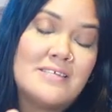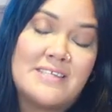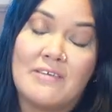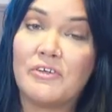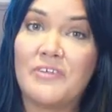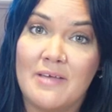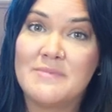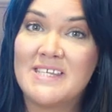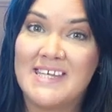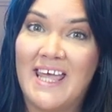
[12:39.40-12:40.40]
several
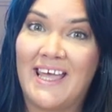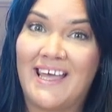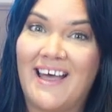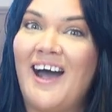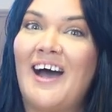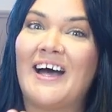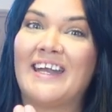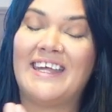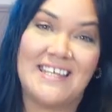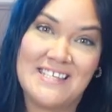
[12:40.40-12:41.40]
times a day
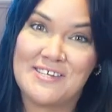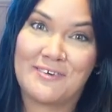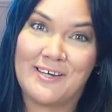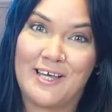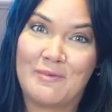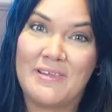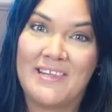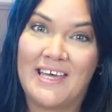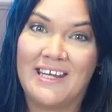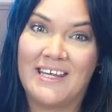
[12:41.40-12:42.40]
on Instagram
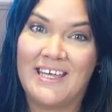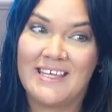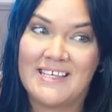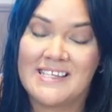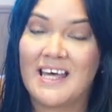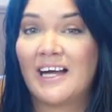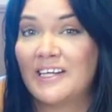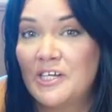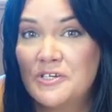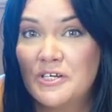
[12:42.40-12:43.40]
than it is on
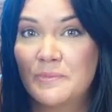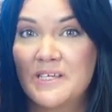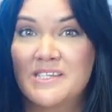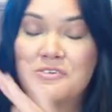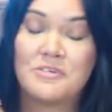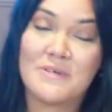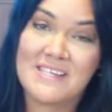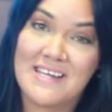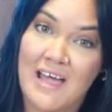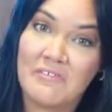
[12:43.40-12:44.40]
YouTube because YouTube
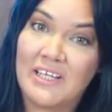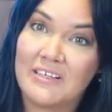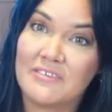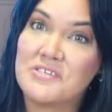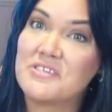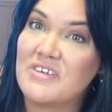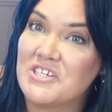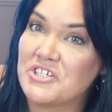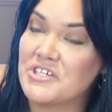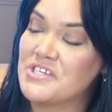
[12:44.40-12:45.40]
doesn't have a lot of those
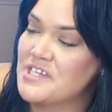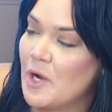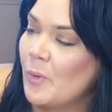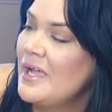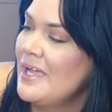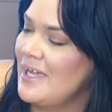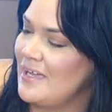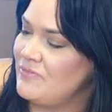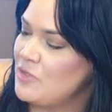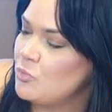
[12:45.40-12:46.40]
features. So
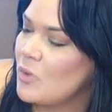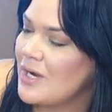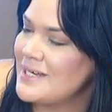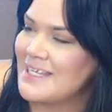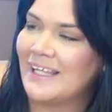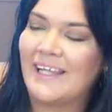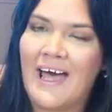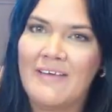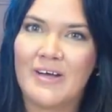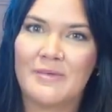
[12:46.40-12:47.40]
if you want
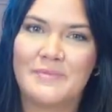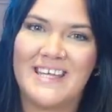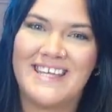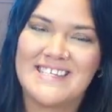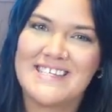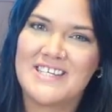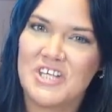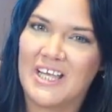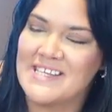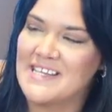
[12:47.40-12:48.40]
live updates,
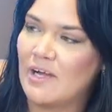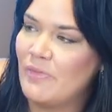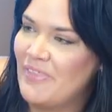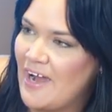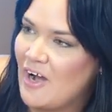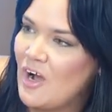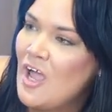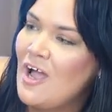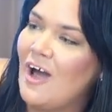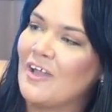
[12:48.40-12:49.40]
check us out there.
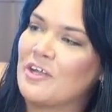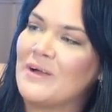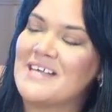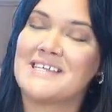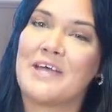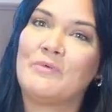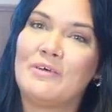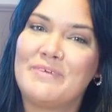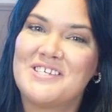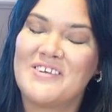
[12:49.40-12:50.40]
Otherwise, I will
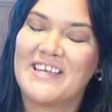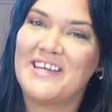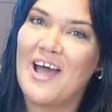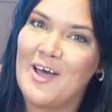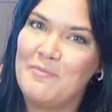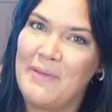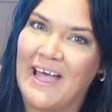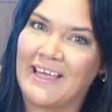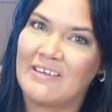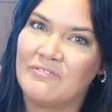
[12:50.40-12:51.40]
be doing an
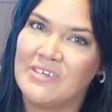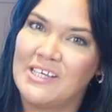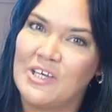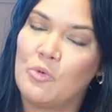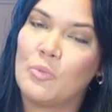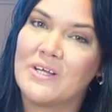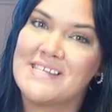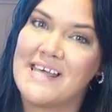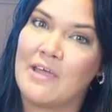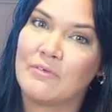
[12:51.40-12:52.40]
unpacking video
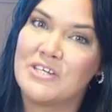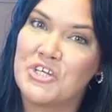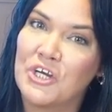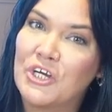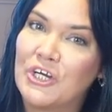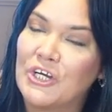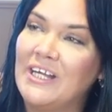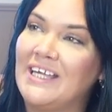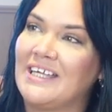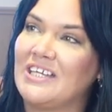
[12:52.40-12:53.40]
once I return
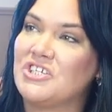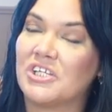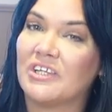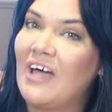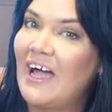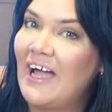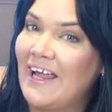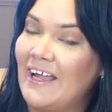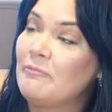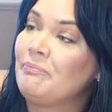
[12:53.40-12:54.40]
in
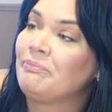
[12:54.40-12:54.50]
July